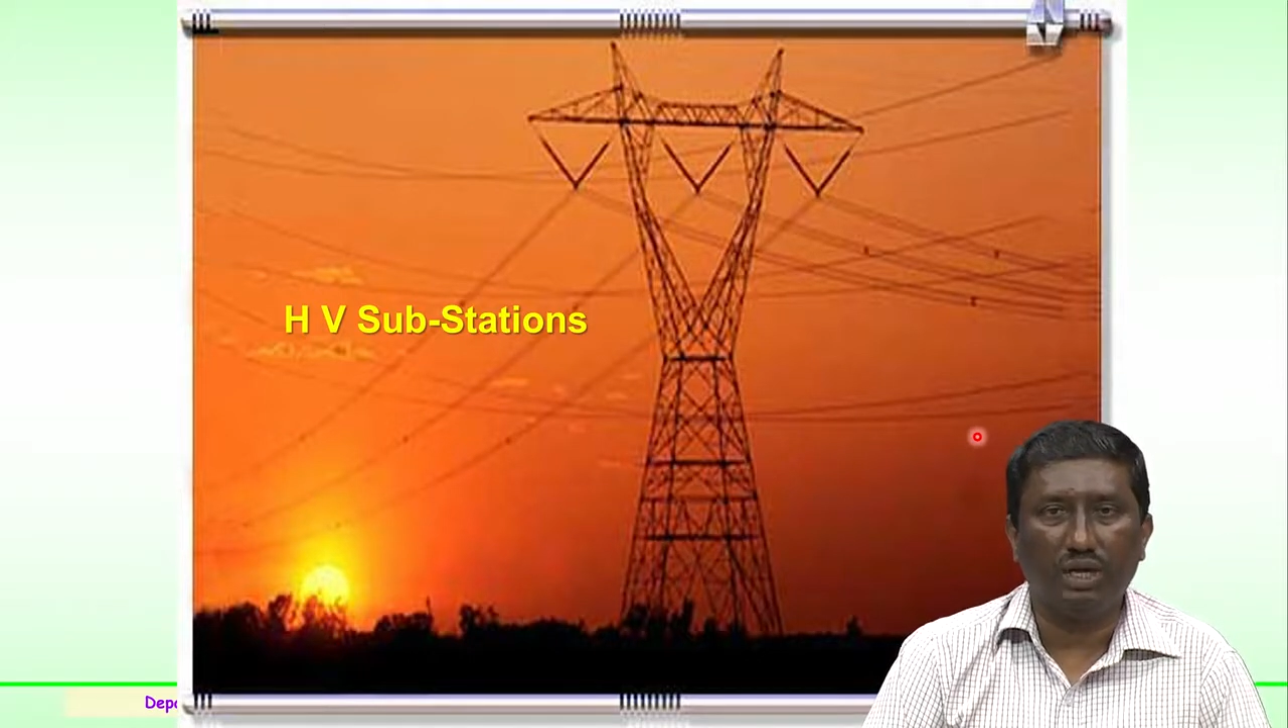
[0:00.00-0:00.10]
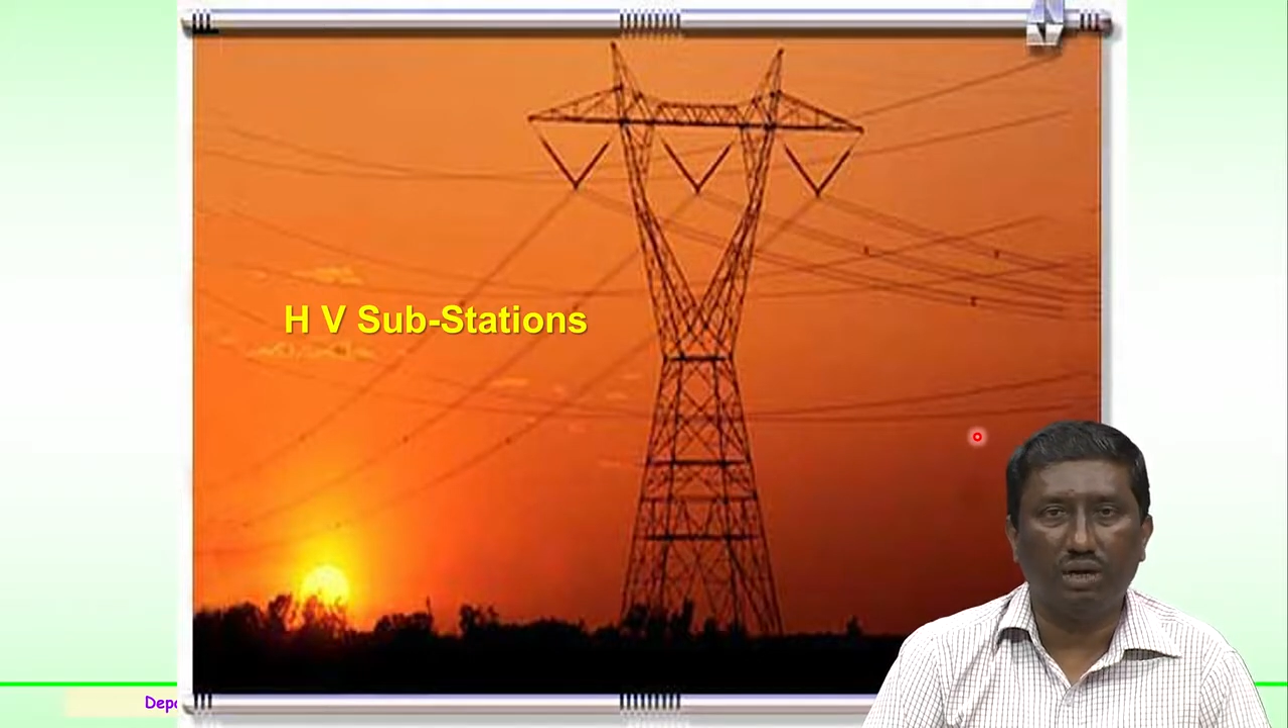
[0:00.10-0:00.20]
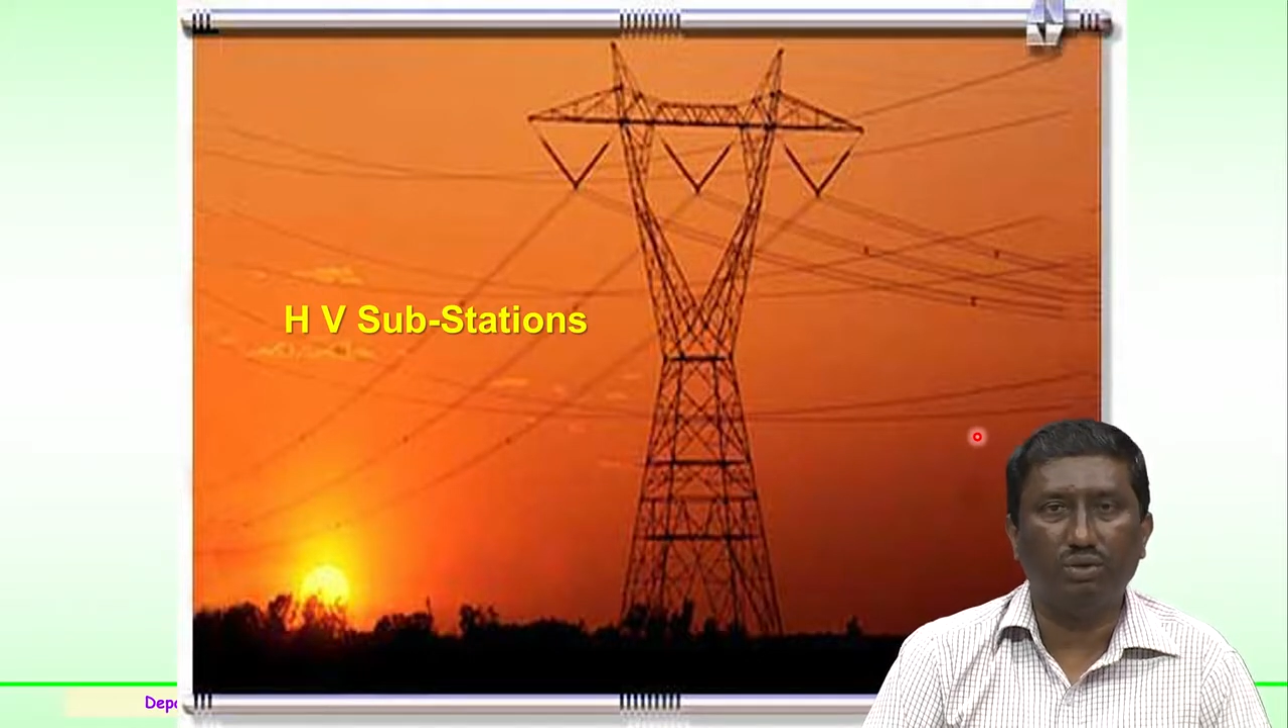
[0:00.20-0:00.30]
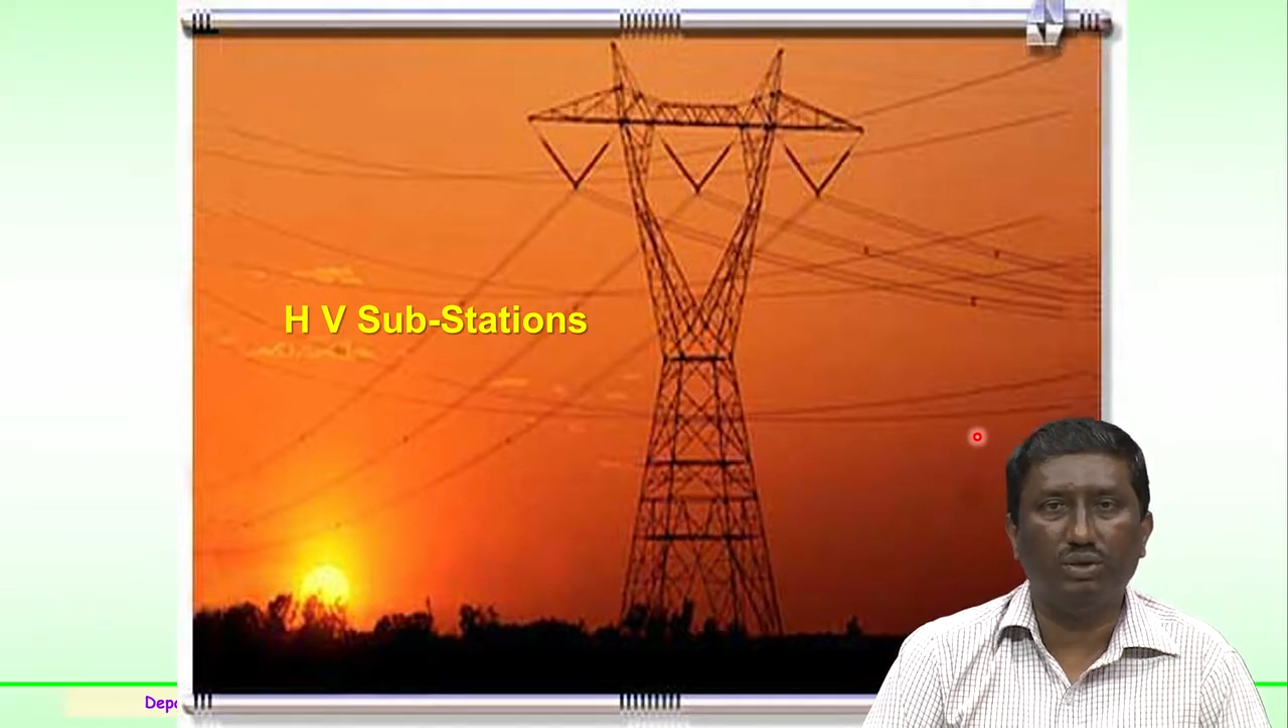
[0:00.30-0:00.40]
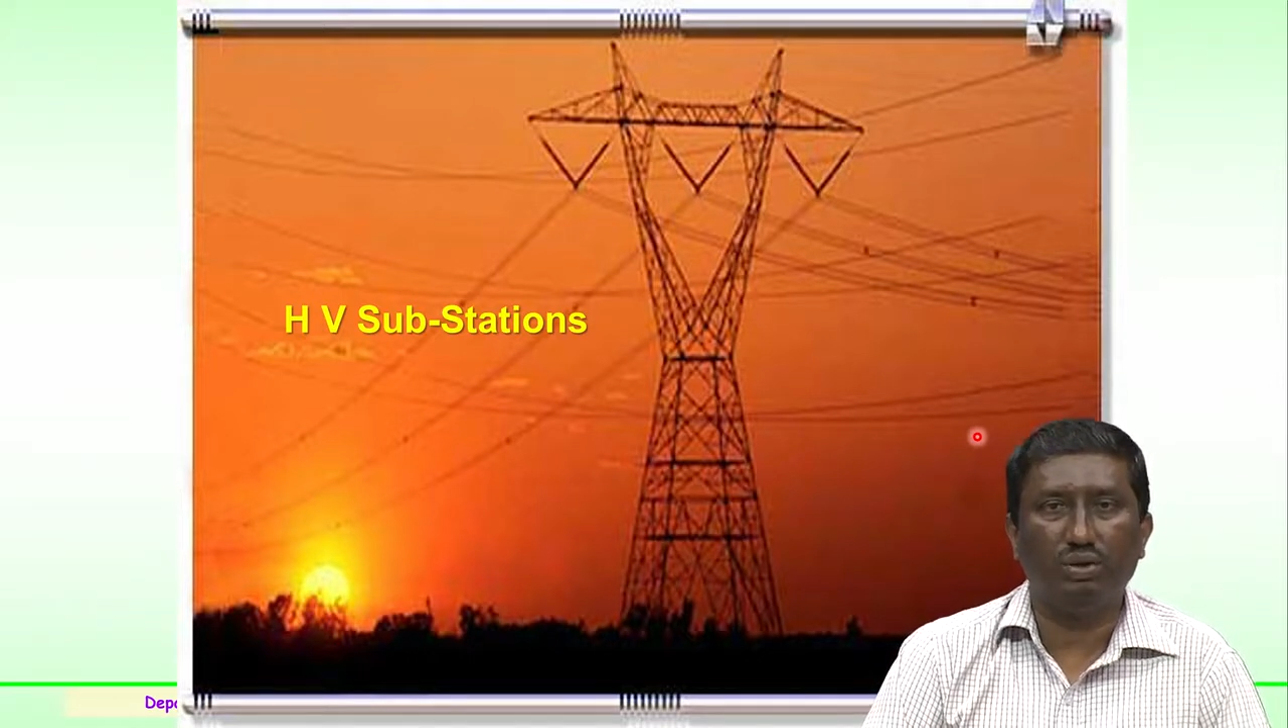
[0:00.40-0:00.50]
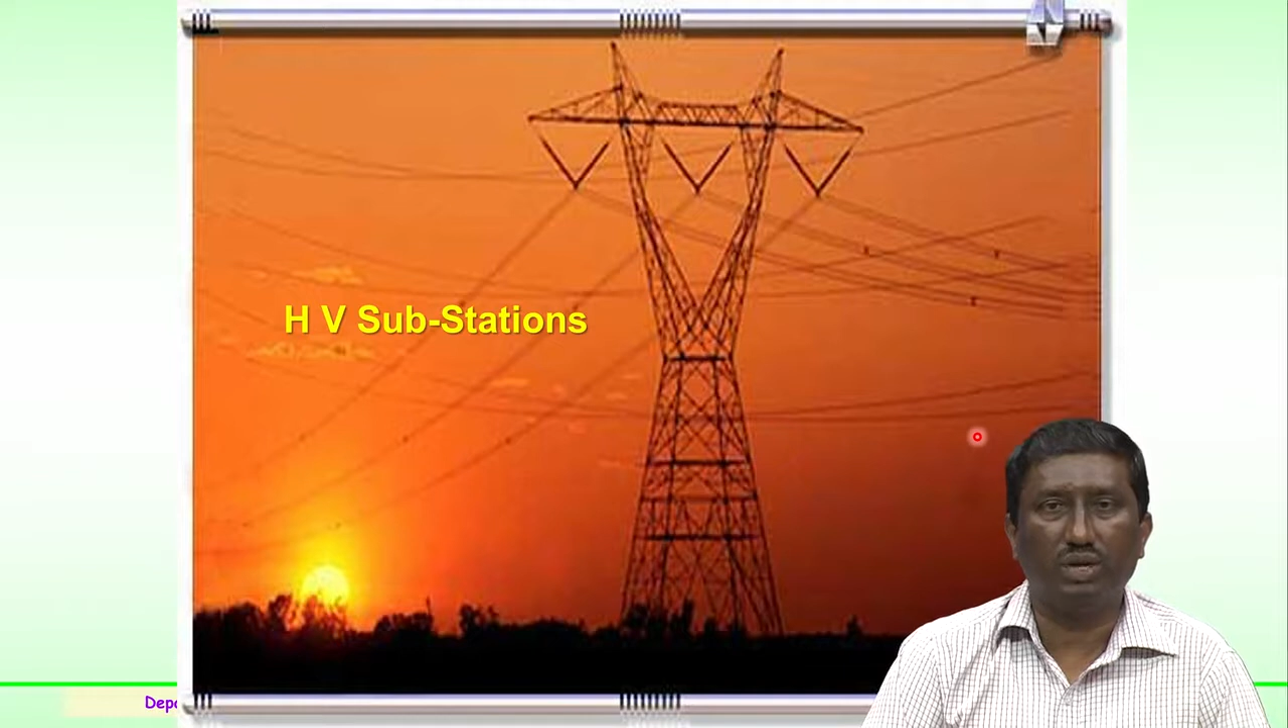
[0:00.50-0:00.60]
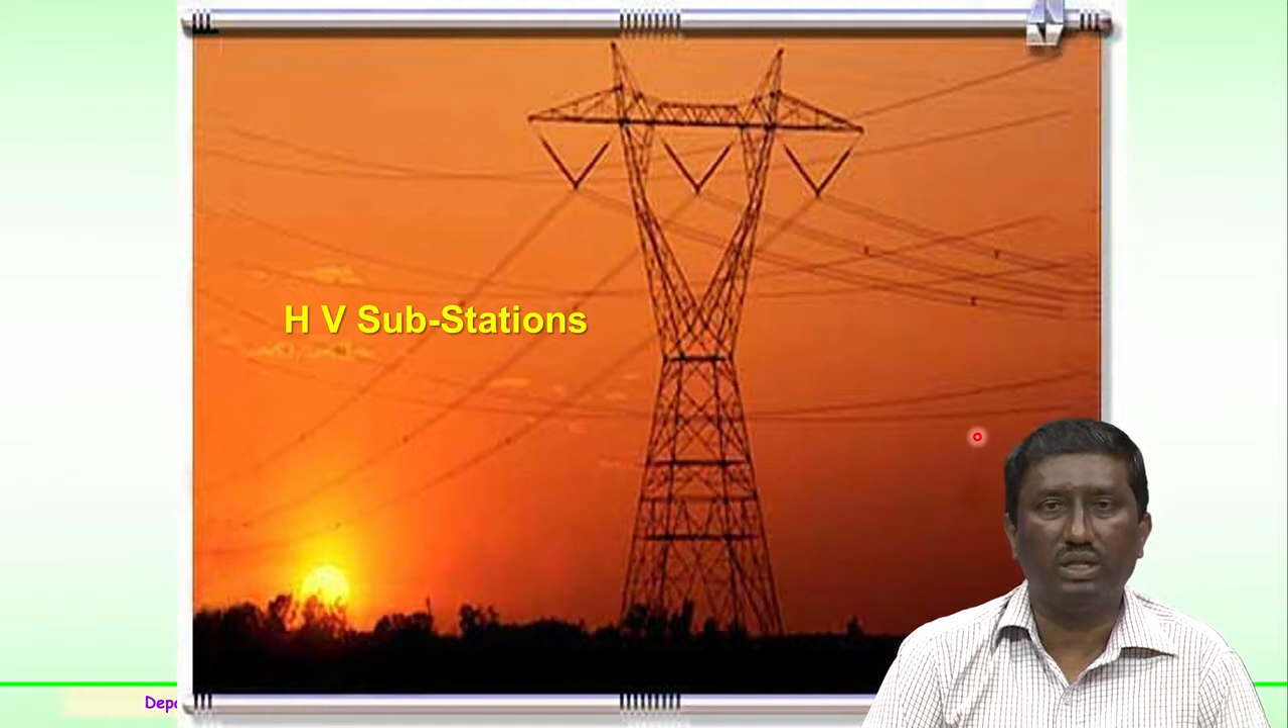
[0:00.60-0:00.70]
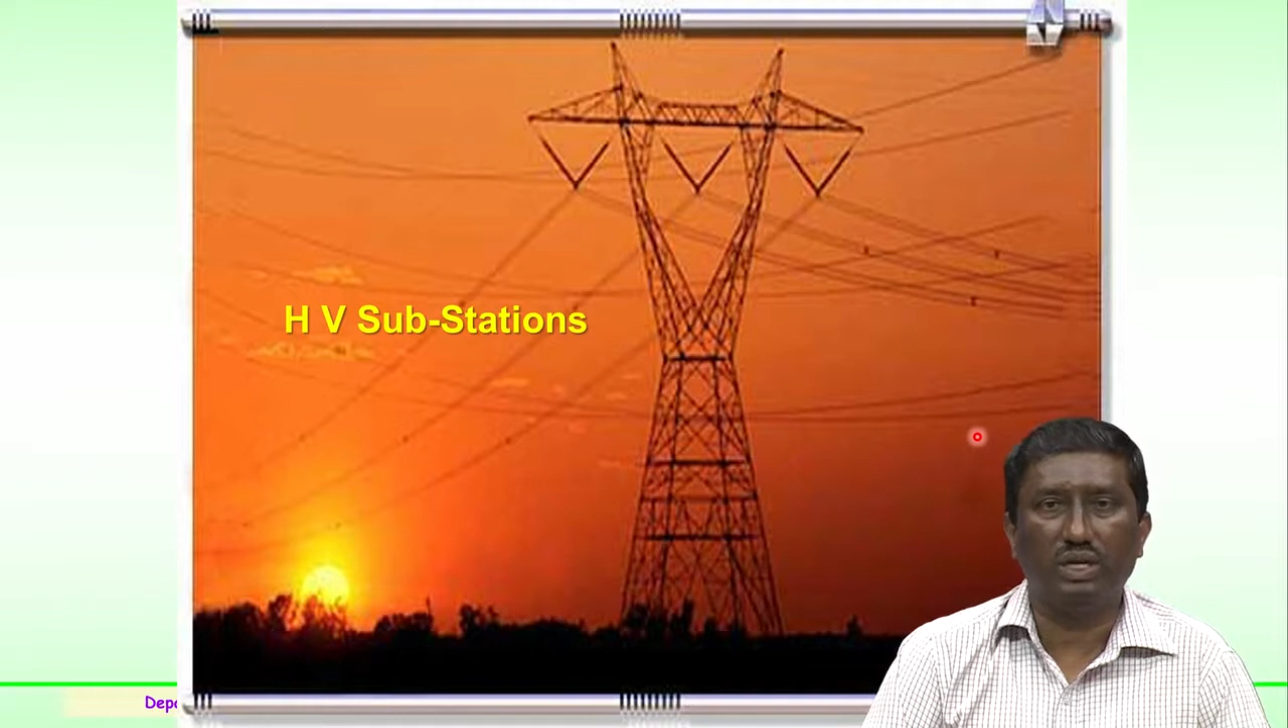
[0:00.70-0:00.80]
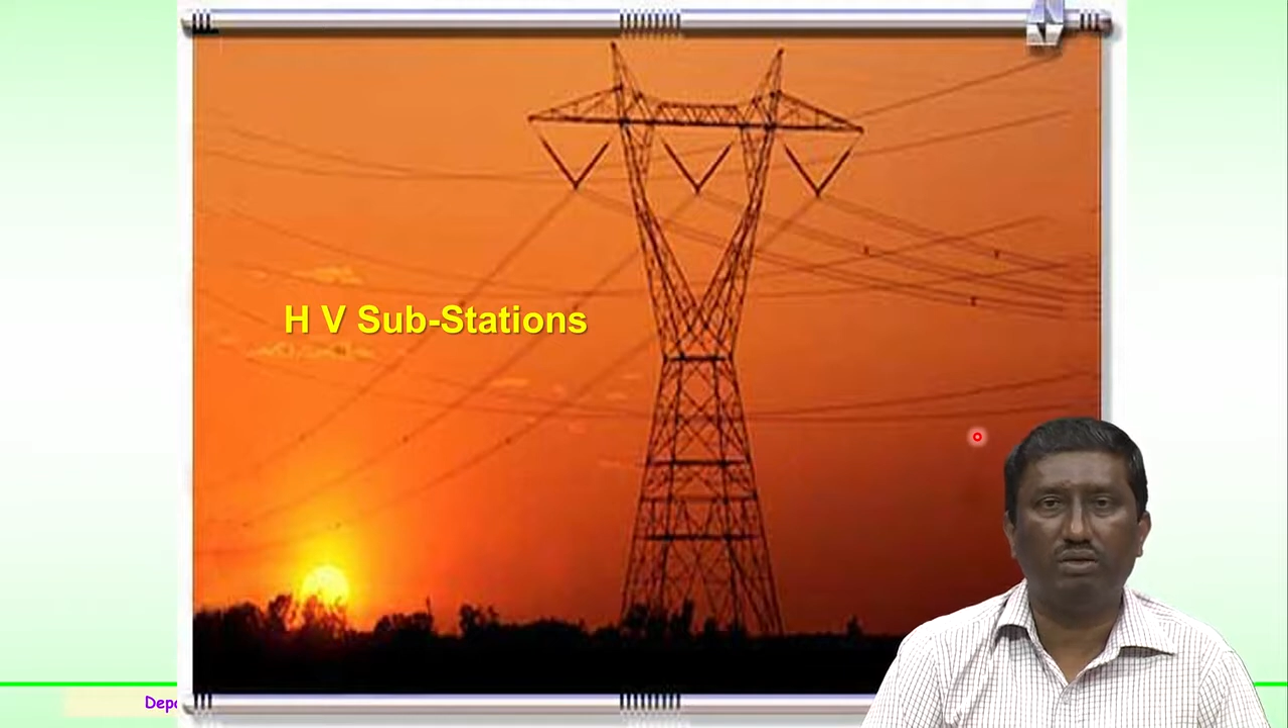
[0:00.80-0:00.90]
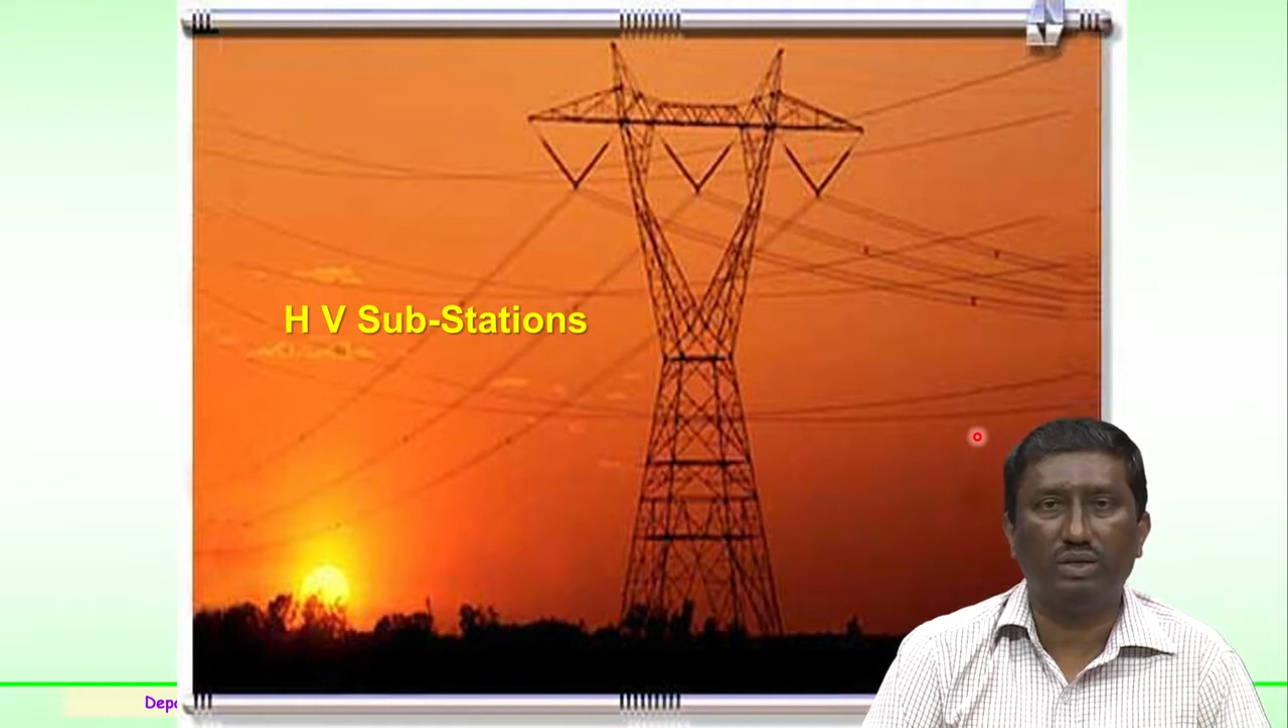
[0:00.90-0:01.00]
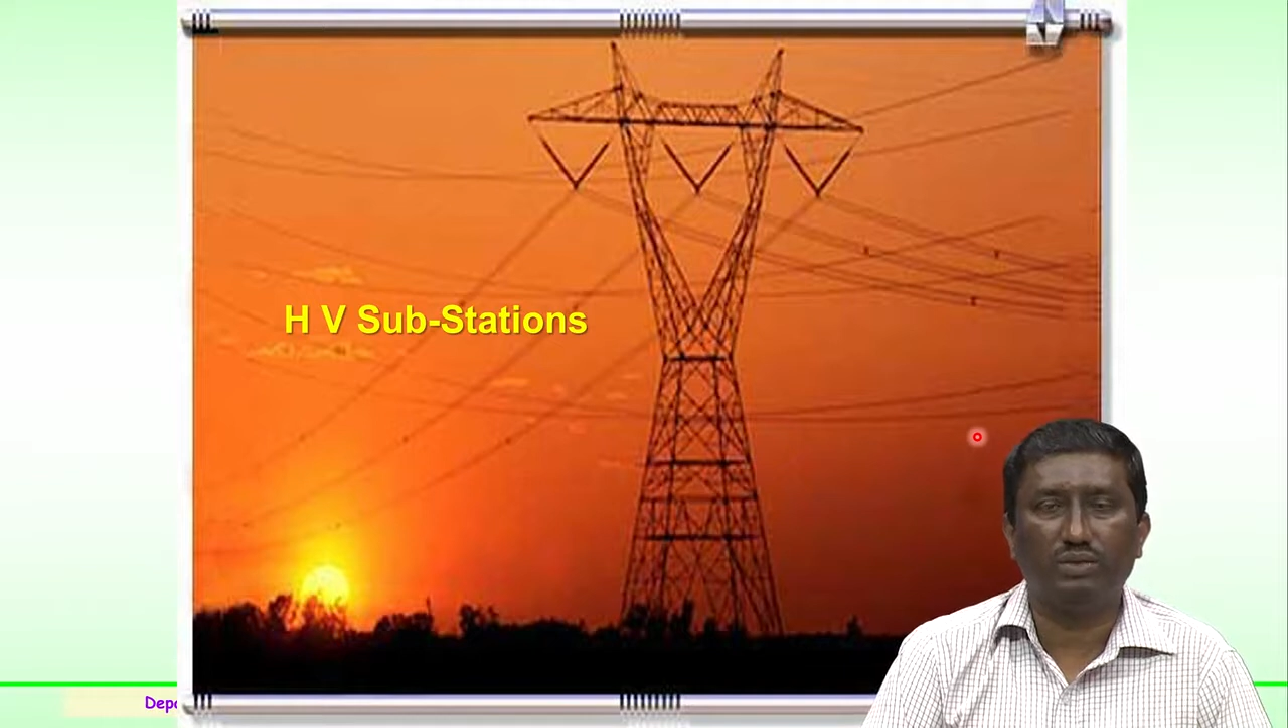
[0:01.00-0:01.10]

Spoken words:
down the voltage levels